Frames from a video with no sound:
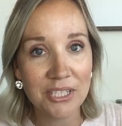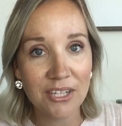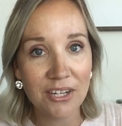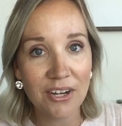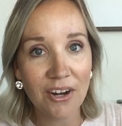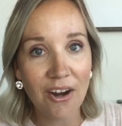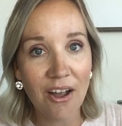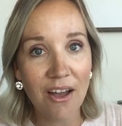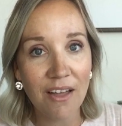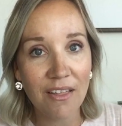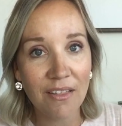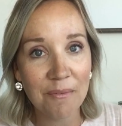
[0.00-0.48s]

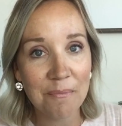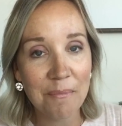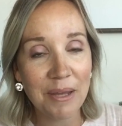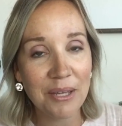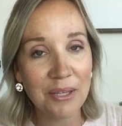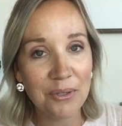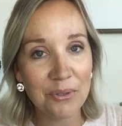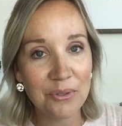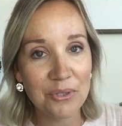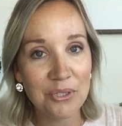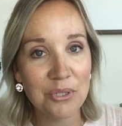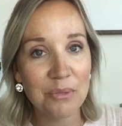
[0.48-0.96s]
here on my
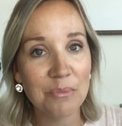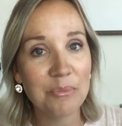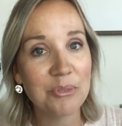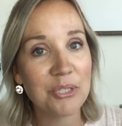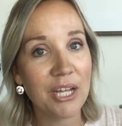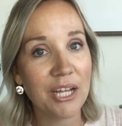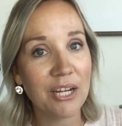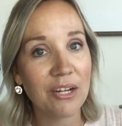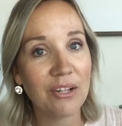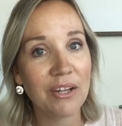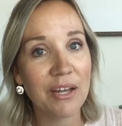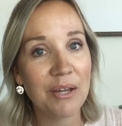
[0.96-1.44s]
YouTube
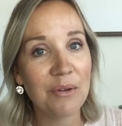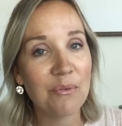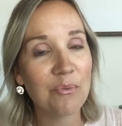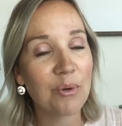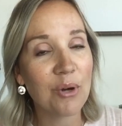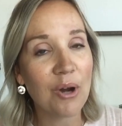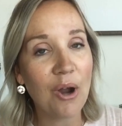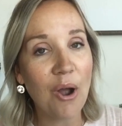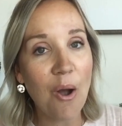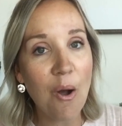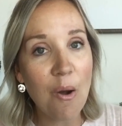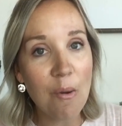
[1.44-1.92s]
channel, and
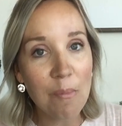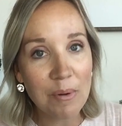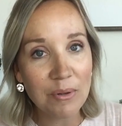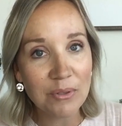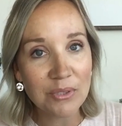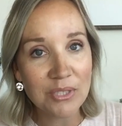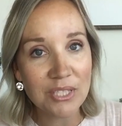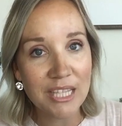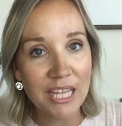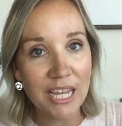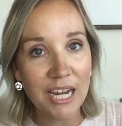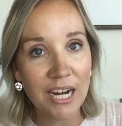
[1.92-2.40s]
we're
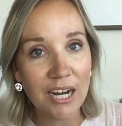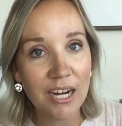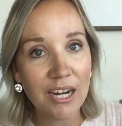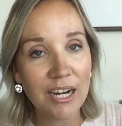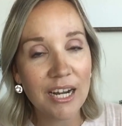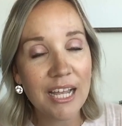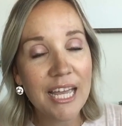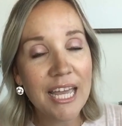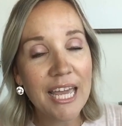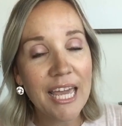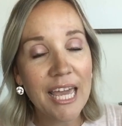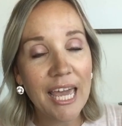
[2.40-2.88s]
almost
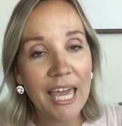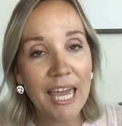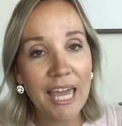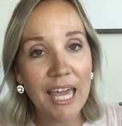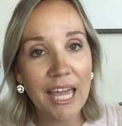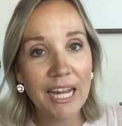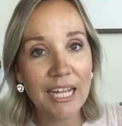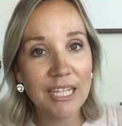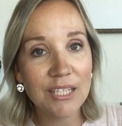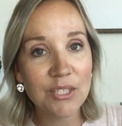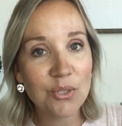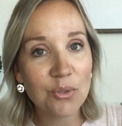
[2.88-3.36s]
there,
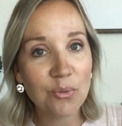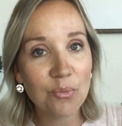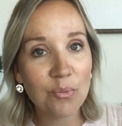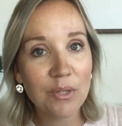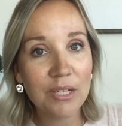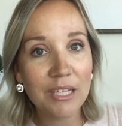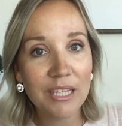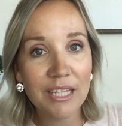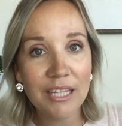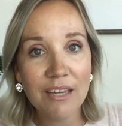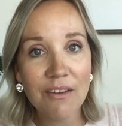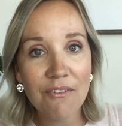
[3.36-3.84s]
and it's a
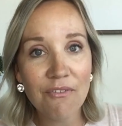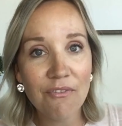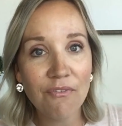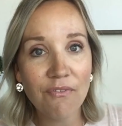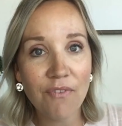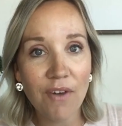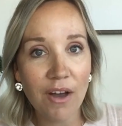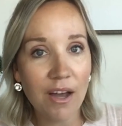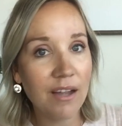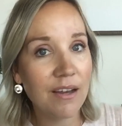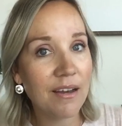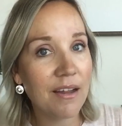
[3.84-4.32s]
really
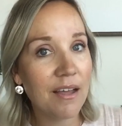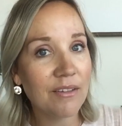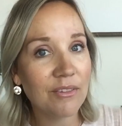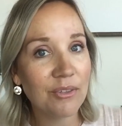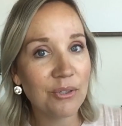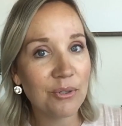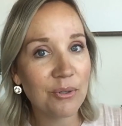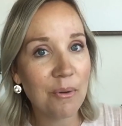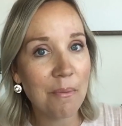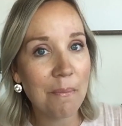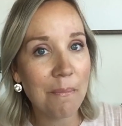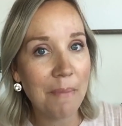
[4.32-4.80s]
fun
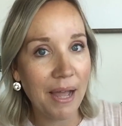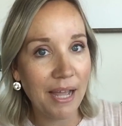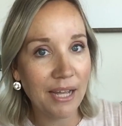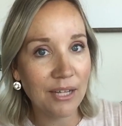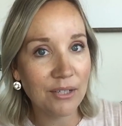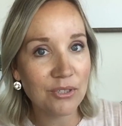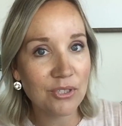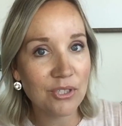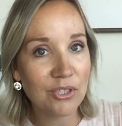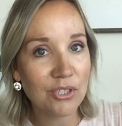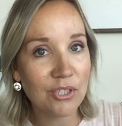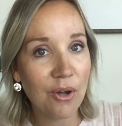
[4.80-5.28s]
little
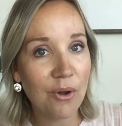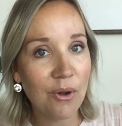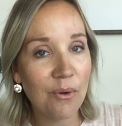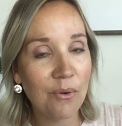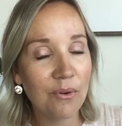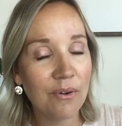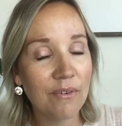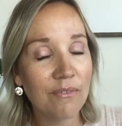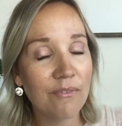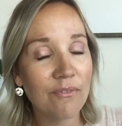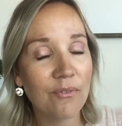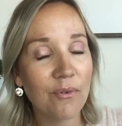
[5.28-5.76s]

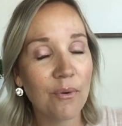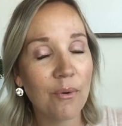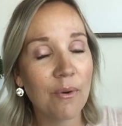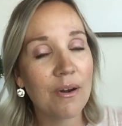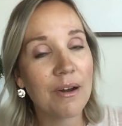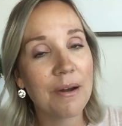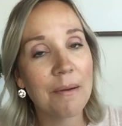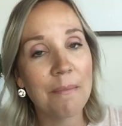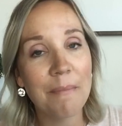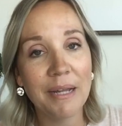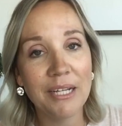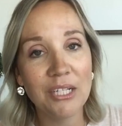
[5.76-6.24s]
milestone
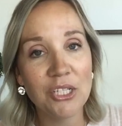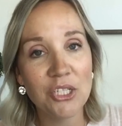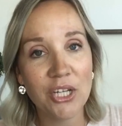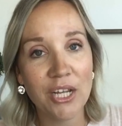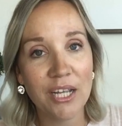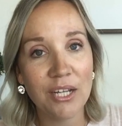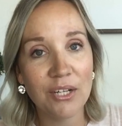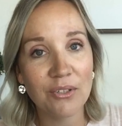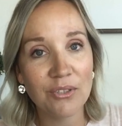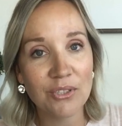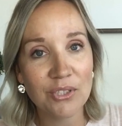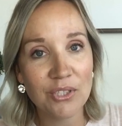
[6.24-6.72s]
for my
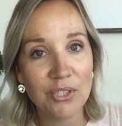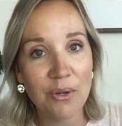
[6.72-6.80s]
channel.